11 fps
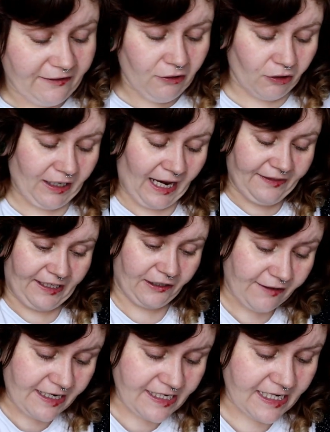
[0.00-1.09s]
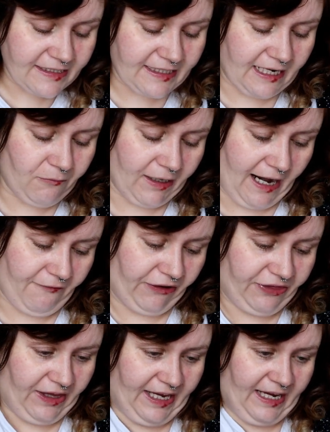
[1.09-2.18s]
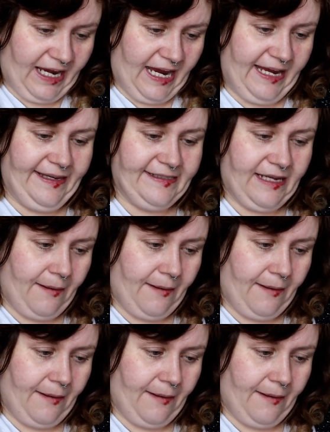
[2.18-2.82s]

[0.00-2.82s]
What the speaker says: little look at the ingredients and what everything is